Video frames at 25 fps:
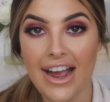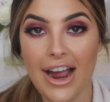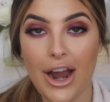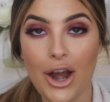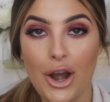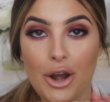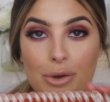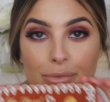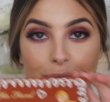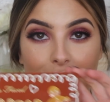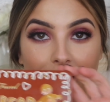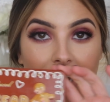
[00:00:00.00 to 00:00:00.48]
I
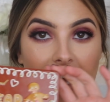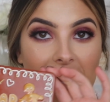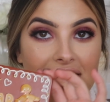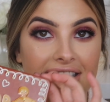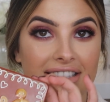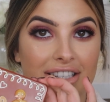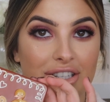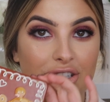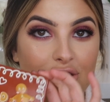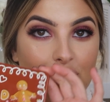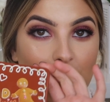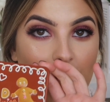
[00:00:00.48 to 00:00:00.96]
hope you
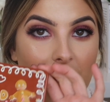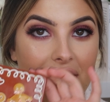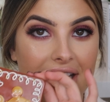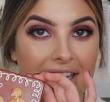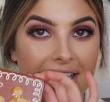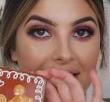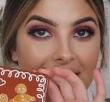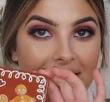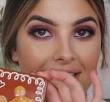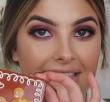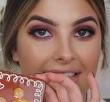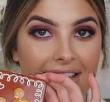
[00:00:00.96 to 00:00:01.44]
guys
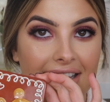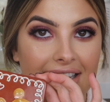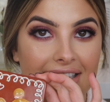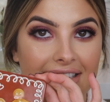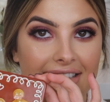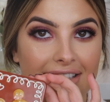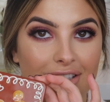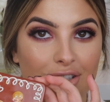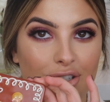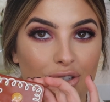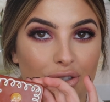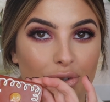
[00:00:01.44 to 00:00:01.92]
enjoyed
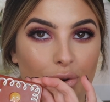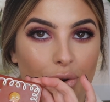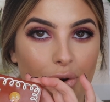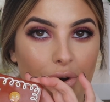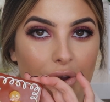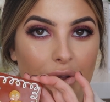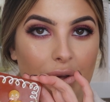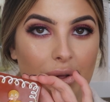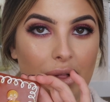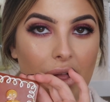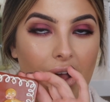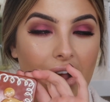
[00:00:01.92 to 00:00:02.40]
this
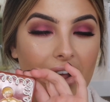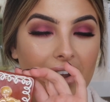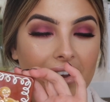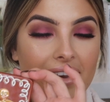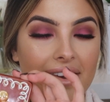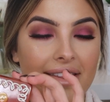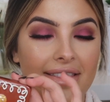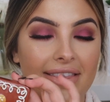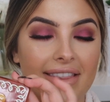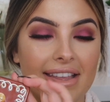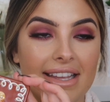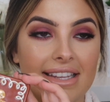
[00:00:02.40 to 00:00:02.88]
tutorial
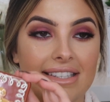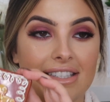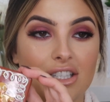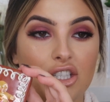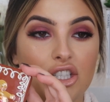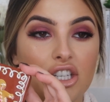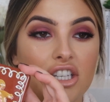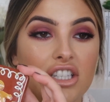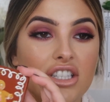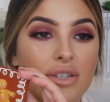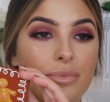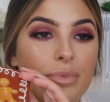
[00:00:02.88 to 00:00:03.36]
on this
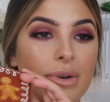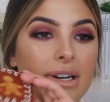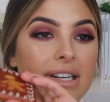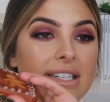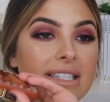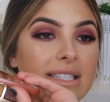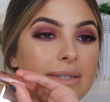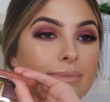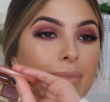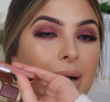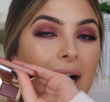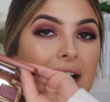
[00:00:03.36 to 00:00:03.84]
Gingerbread
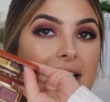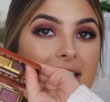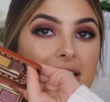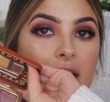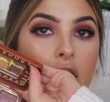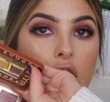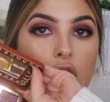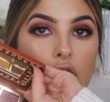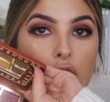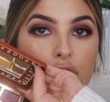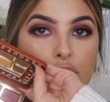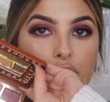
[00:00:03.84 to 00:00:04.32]
Spice
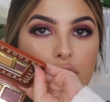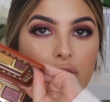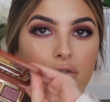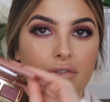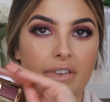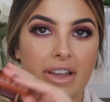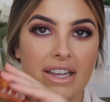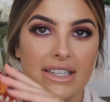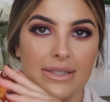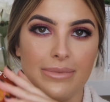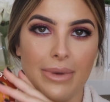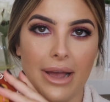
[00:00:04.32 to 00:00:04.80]
Too
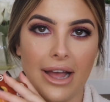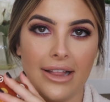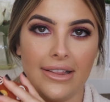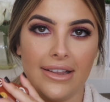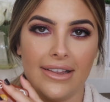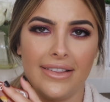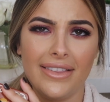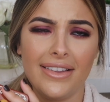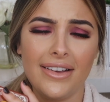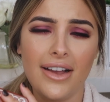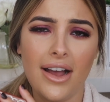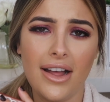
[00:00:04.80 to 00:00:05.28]
Faced
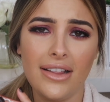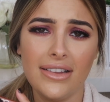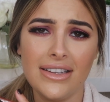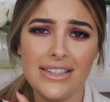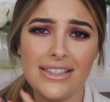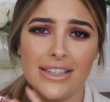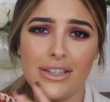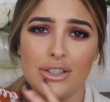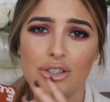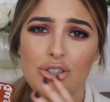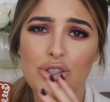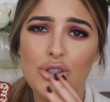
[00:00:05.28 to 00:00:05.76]
palette. The
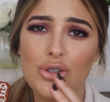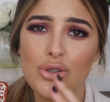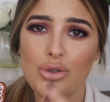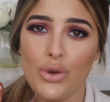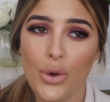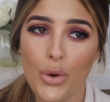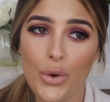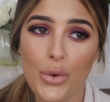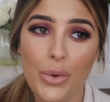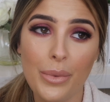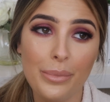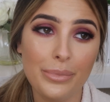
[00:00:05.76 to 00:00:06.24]
colors are
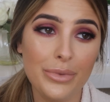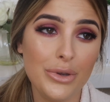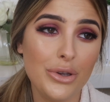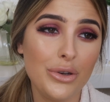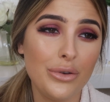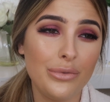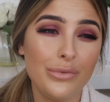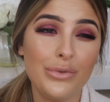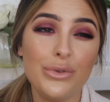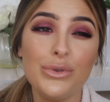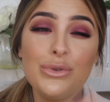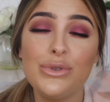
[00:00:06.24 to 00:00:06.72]
so
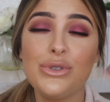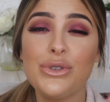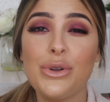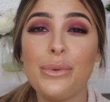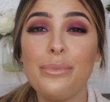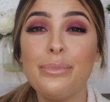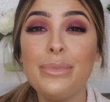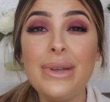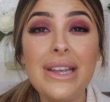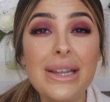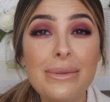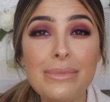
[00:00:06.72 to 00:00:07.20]
beautiful, so
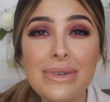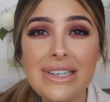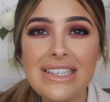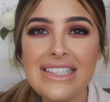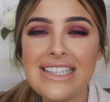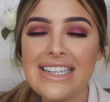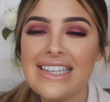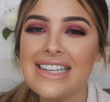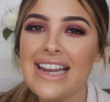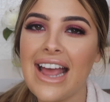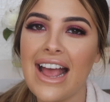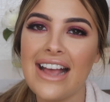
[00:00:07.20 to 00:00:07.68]

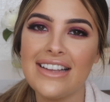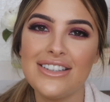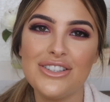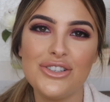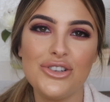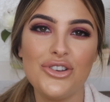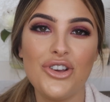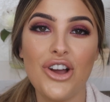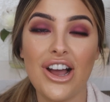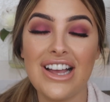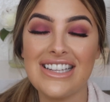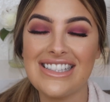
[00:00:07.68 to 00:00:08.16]
pigmented, as
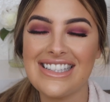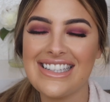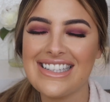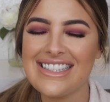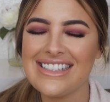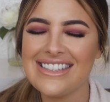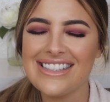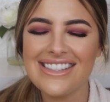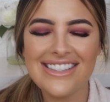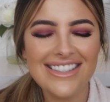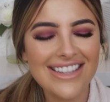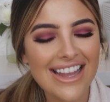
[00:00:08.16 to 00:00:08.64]
you guys
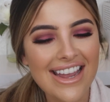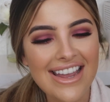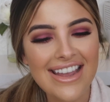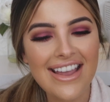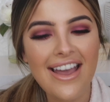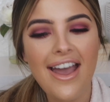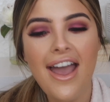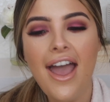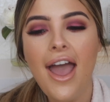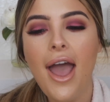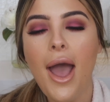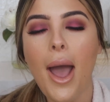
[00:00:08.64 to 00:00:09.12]
can
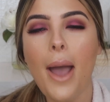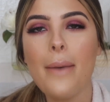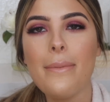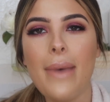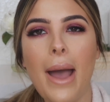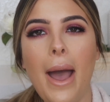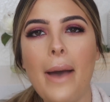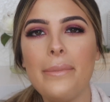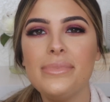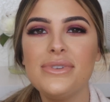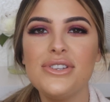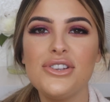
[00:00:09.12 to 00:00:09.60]
see. I'm
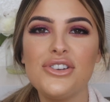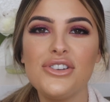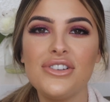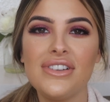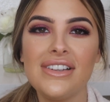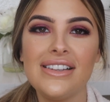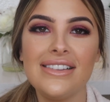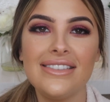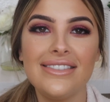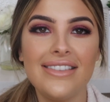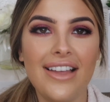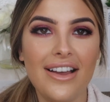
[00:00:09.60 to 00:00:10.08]

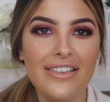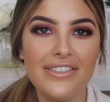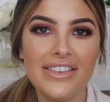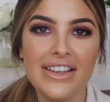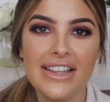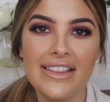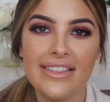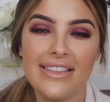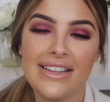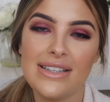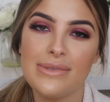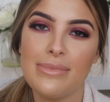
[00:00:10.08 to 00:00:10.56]
absolutely
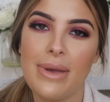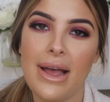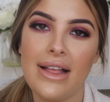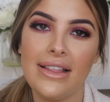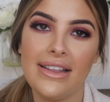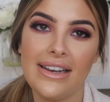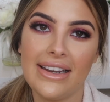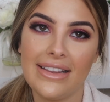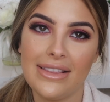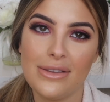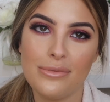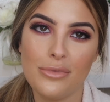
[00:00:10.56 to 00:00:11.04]
loving this
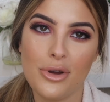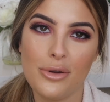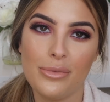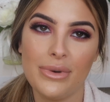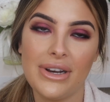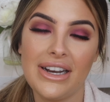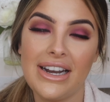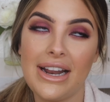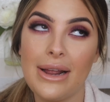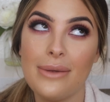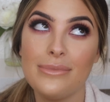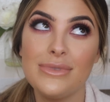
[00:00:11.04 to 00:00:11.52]
palette at the
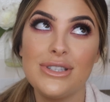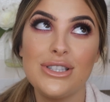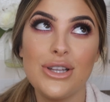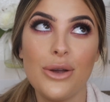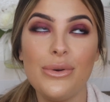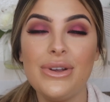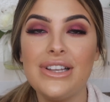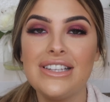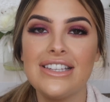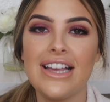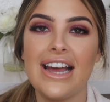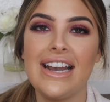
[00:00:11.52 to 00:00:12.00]
moment, and I'm
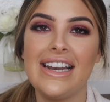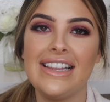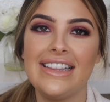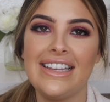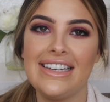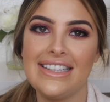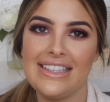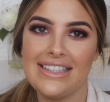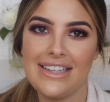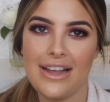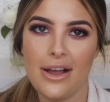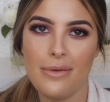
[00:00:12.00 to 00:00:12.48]
so excited
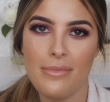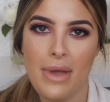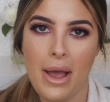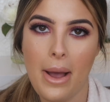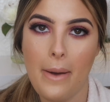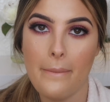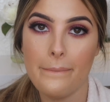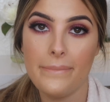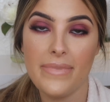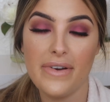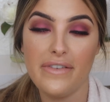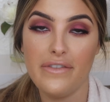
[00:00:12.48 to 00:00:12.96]
that it's come
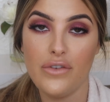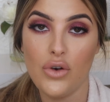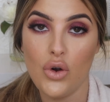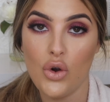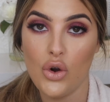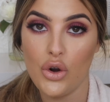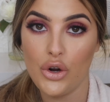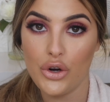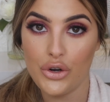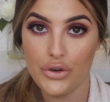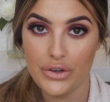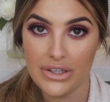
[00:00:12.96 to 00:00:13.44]
out
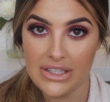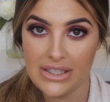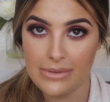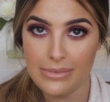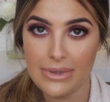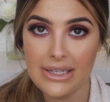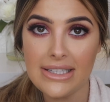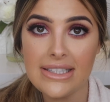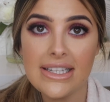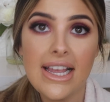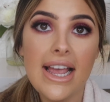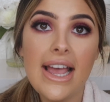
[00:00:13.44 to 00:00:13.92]
before
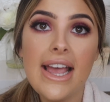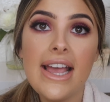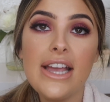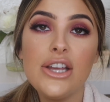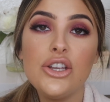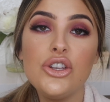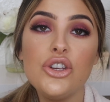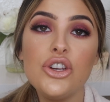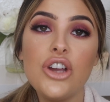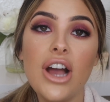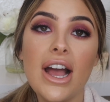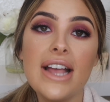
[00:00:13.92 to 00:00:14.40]
Christmas.
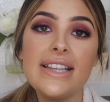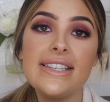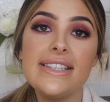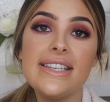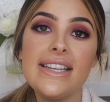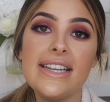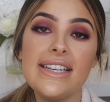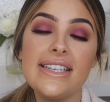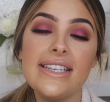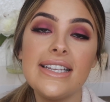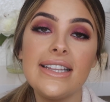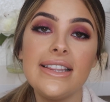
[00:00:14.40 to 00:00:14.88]
You guys
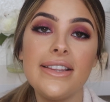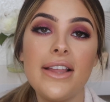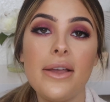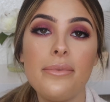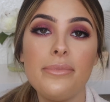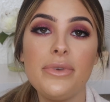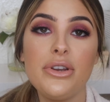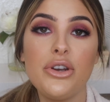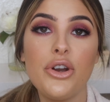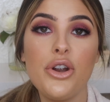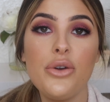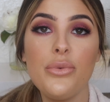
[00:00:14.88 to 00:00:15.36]
need to
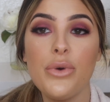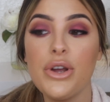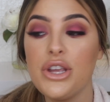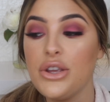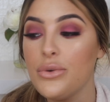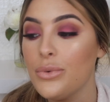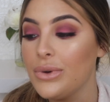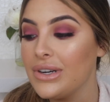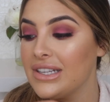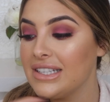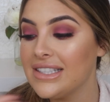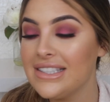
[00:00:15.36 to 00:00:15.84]
let me know what
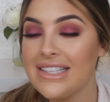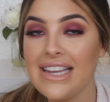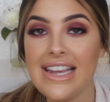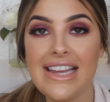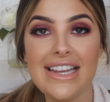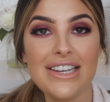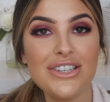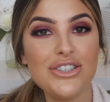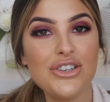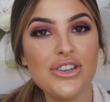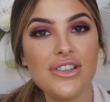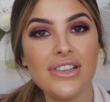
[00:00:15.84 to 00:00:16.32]
you want to
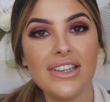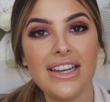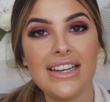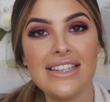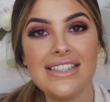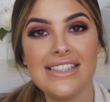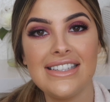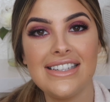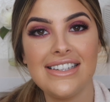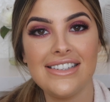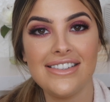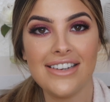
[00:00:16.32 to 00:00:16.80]
see in
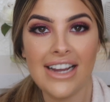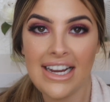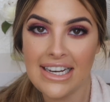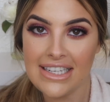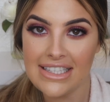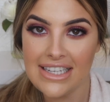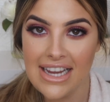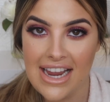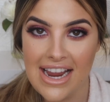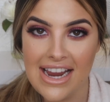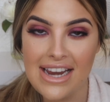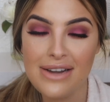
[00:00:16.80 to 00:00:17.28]

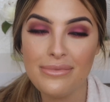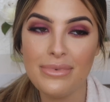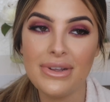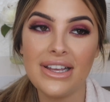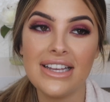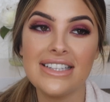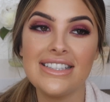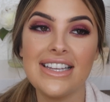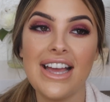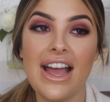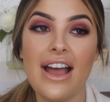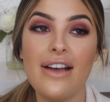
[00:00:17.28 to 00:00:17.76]
2019,
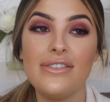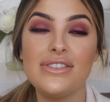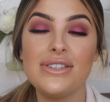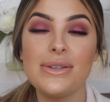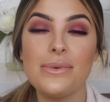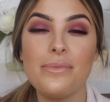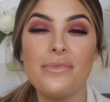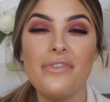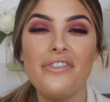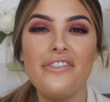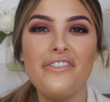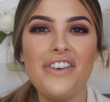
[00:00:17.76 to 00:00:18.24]
because I have
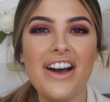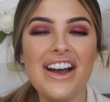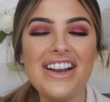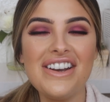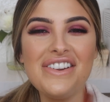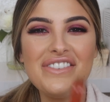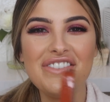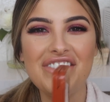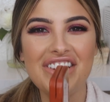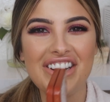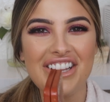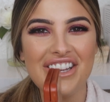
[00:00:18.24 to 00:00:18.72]
some fun
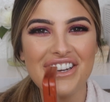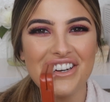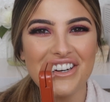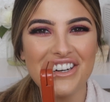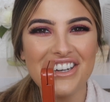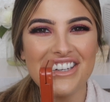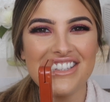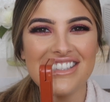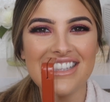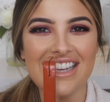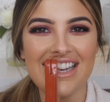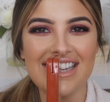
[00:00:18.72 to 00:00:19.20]

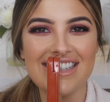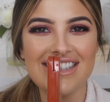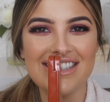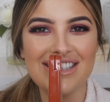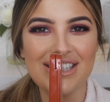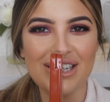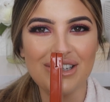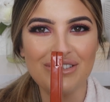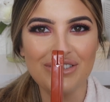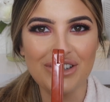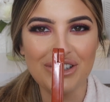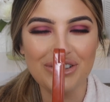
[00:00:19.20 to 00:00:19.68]
videos and
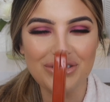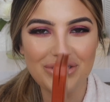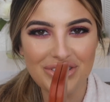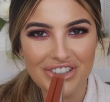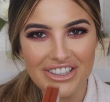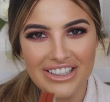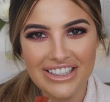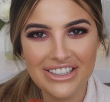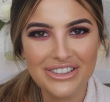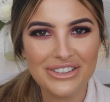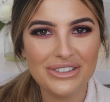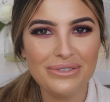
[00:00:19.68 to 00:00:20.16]
some
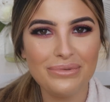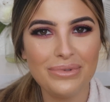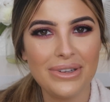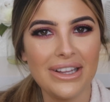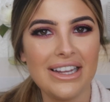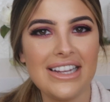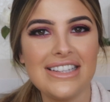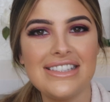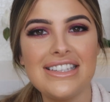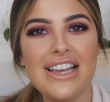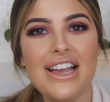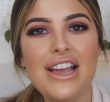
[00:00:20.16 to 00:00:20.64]
really good
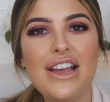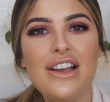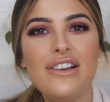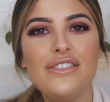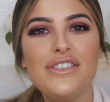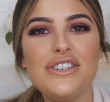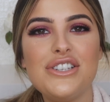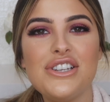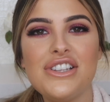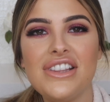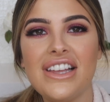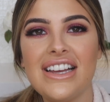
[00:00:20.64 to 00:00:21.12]
plans
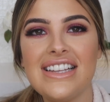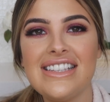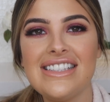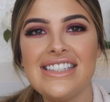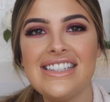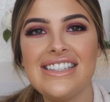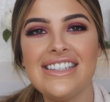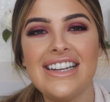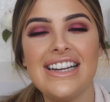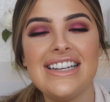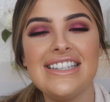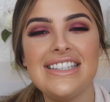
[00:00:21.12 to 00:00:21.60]
for
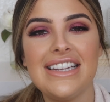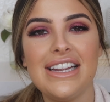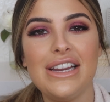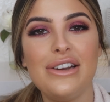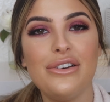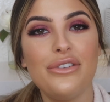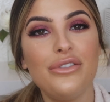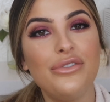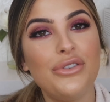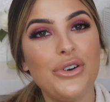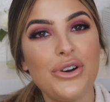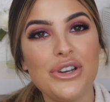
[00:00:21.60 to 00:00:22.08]

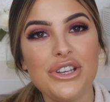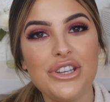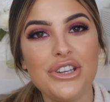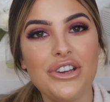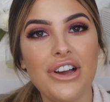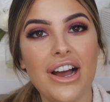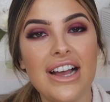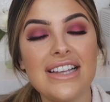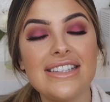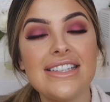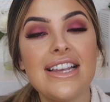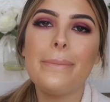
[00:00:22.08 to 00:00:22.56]
2019 for you
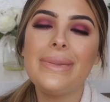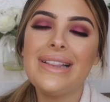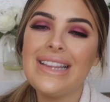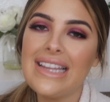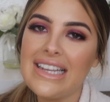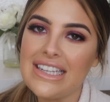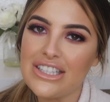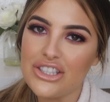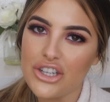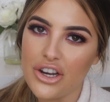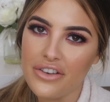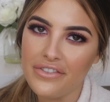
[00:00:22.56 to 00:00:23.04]
guys.
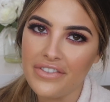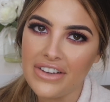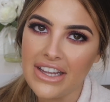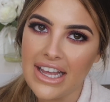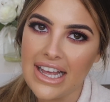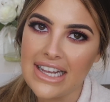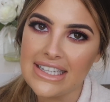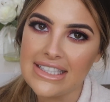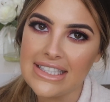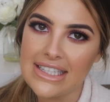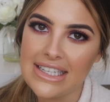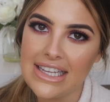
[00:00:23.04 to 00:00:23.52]
Please don't
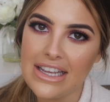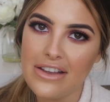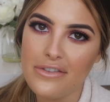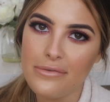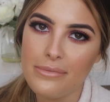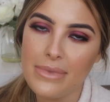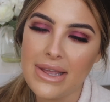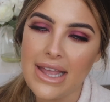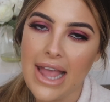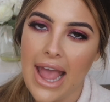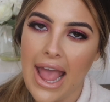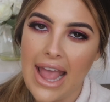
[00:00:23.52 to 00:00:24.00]
forget to give
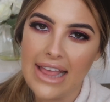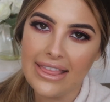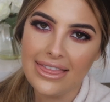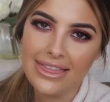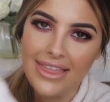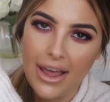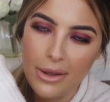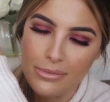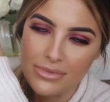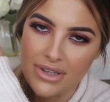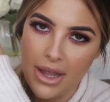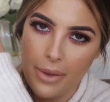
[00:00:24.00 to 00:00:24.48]
me a
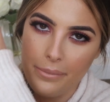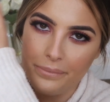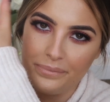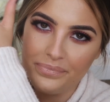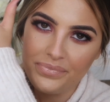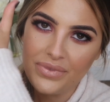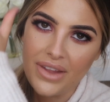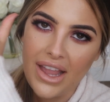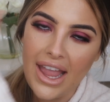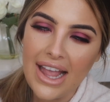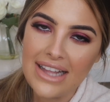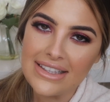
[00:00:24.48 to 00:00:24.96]
thumbs up
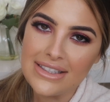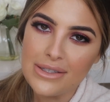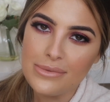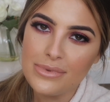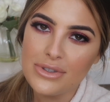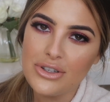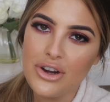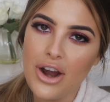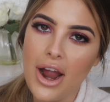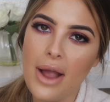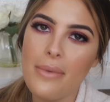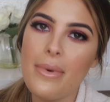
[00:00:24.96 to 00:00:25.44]
and
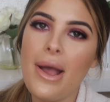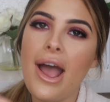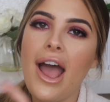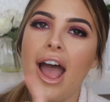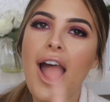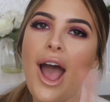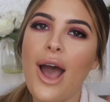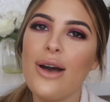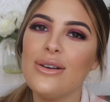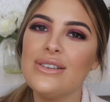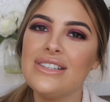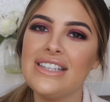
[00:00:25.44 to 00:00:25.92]
subscribe.
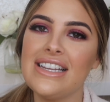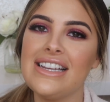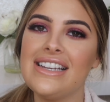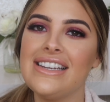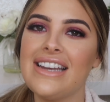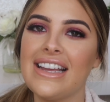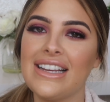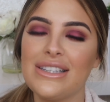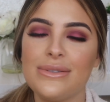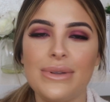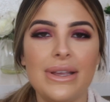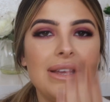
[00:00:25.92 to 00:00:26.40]
I will see you
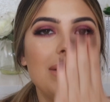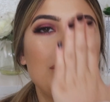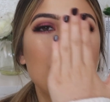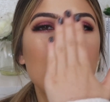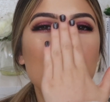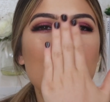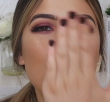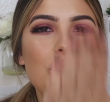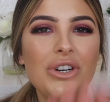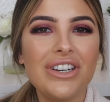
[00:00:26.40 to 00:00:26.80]
next week.